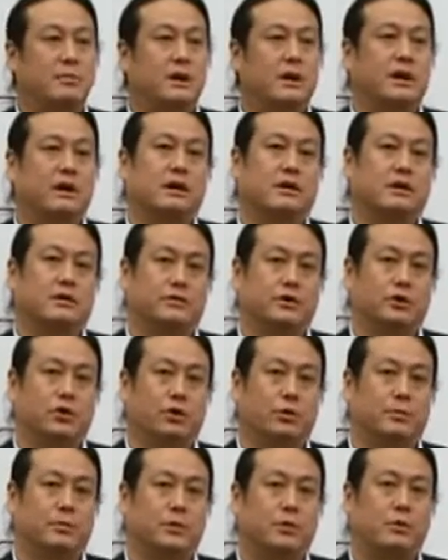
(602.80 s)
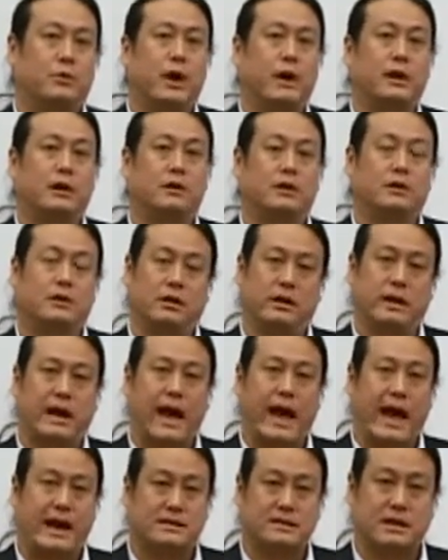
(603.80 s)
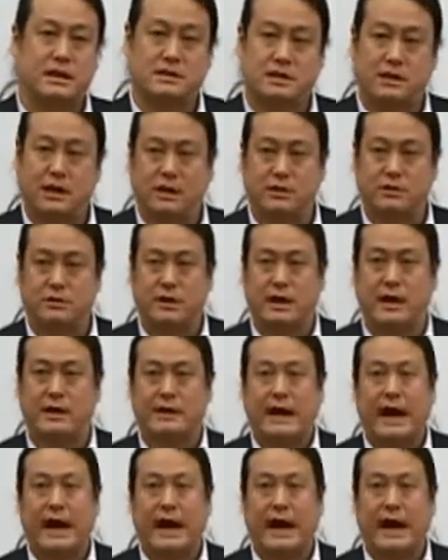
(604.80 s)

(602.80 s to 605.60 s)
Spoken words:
million of whom regularly access the internet